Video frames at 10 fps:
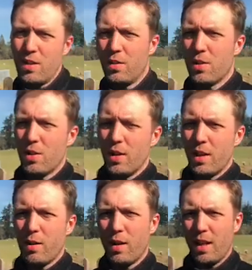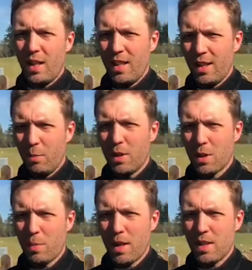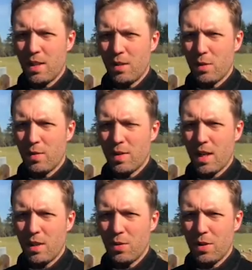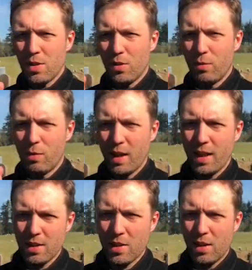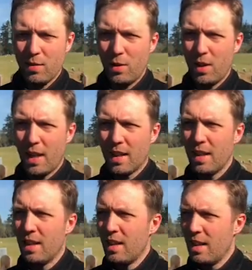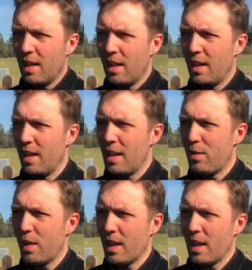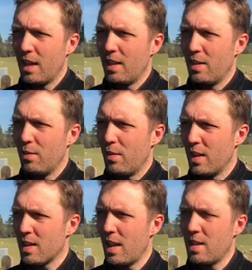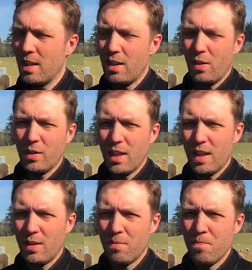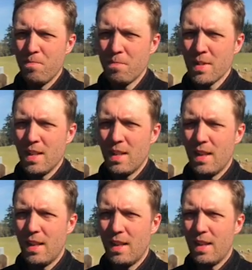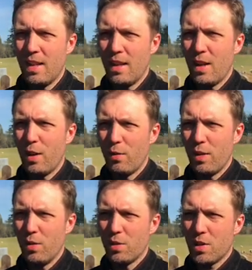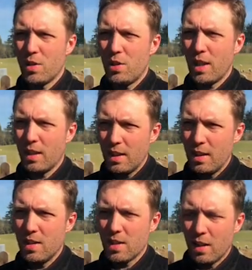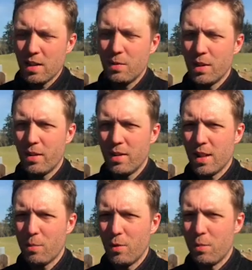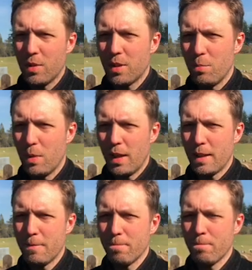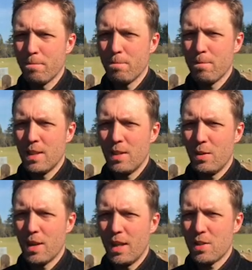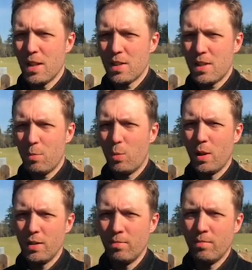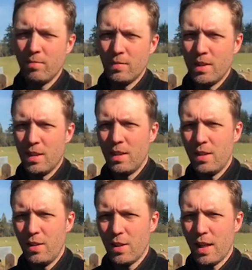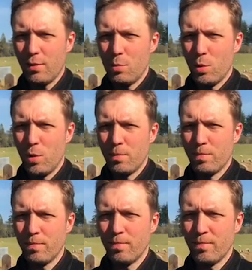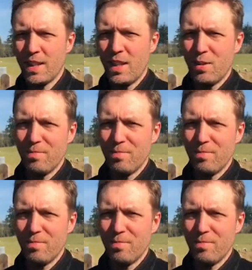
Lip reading: you're trying to create a little bit of space in those facet joints on the right hand side of your neck. If they're getting fixated, locked down, hopefully you'll just gently start to encourage that movement to come back. Okay, so that's tip one. Look out for more. Thank you.